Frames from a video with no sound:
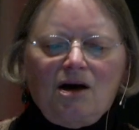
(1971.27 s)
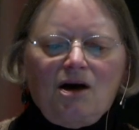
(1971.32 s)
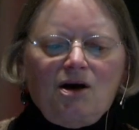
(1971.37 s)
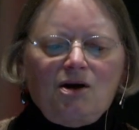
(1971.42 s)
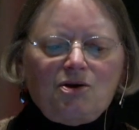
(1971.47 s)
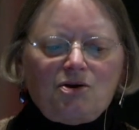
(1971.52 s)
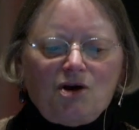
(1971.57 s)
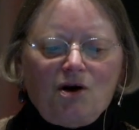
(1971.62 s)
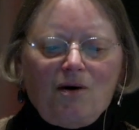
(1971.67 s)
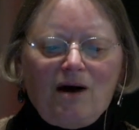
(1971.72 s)

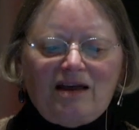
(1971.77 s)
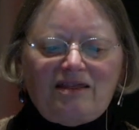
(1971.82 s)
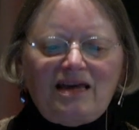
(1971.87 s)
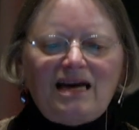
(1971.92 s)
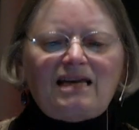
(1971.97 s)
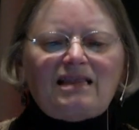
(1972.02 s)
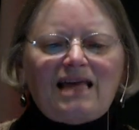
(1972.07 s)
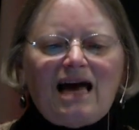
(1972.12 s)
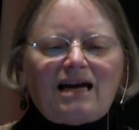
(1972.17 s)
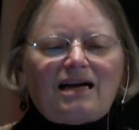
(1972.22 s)
So I
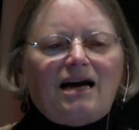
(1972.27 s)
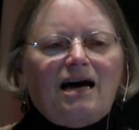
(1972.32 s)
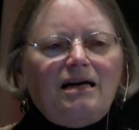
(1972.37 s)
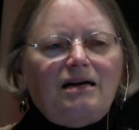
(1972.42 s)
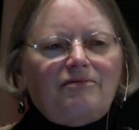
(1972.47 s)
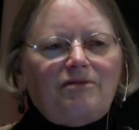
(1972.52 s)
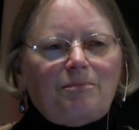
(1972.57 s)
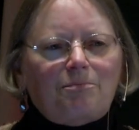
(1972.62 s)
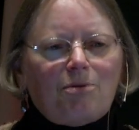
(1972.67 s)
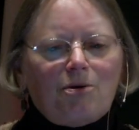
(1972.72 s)
think that kind
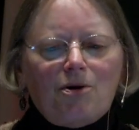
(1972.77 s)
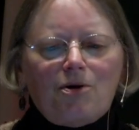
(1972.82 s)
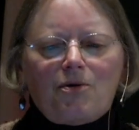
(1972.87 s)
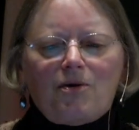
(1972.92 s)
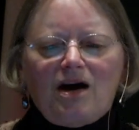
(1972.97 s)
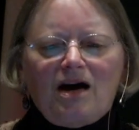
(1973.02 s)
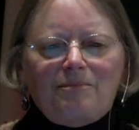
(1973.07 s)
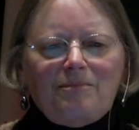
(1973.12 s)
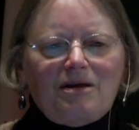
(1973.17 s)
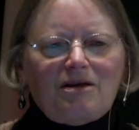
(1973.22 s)
of a
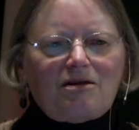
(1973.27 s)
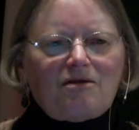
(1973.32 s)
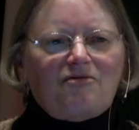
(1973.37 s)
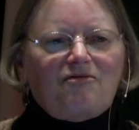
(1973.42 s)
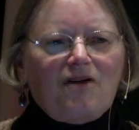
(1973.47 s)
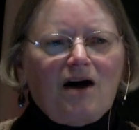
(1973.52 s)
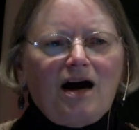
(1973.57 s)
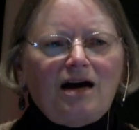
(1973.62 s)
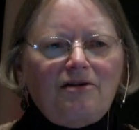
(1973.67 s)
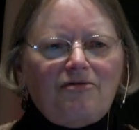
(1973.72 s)
program is
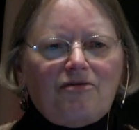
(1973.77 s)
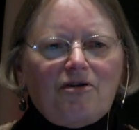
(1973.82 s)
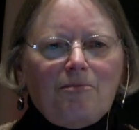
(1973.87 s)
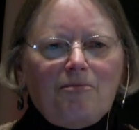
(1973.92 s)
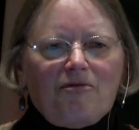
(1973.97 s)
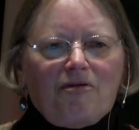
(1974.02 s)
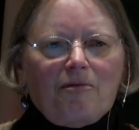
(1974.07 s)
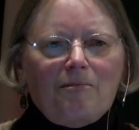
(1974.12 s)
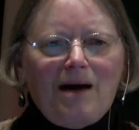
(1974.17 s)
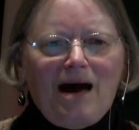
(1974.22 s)
fine
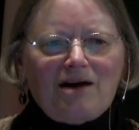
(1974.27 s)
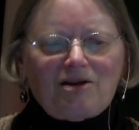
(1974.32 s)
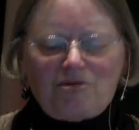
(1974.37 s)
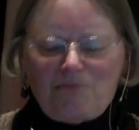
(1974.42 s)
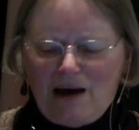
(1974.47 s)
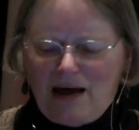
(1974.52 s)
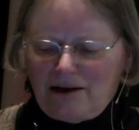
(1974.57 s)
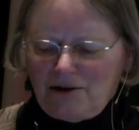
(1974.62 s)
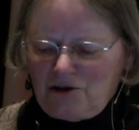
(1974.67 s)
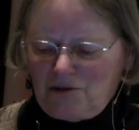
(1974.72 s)
for mass
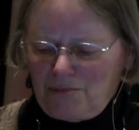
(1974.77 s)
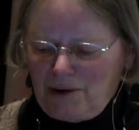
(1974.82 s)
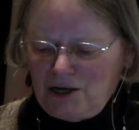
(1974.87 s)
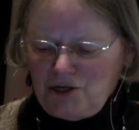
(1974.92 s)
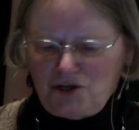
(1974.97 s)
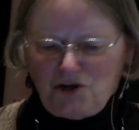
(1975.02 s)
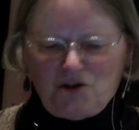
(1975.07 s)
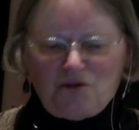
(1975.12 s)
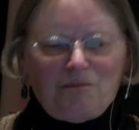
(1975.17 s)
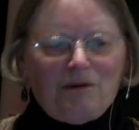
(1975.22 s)
balance
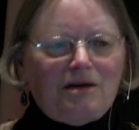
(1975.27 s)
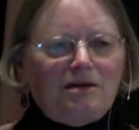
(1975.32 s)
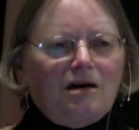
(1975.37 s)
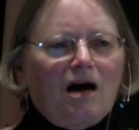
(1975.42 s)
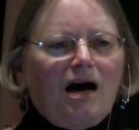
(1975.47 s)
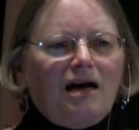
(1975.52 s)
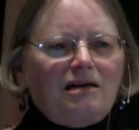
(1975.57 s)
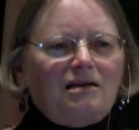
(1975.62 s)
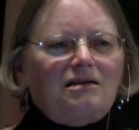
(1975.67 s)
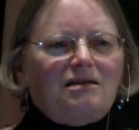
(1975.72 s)
budgets, but
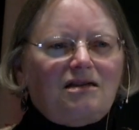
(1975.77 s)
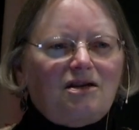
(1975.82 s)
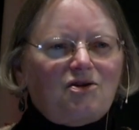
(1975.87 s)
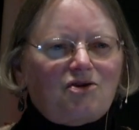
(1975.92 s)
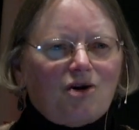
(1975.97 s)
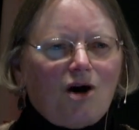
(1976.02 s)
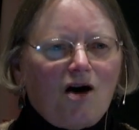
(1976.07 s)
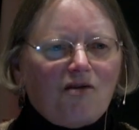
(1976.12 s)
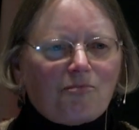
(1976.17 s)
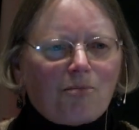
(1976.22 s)
not to
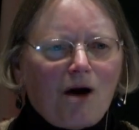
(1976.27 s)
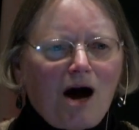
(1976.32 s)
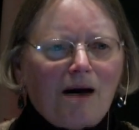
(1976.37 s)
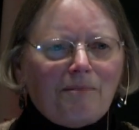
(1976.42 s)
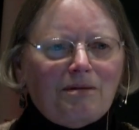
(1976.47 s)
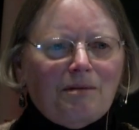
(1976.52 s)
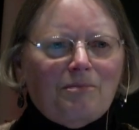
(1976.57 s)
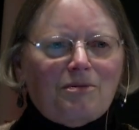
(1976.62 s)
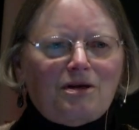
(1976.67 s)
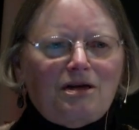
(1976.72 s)
solve problems.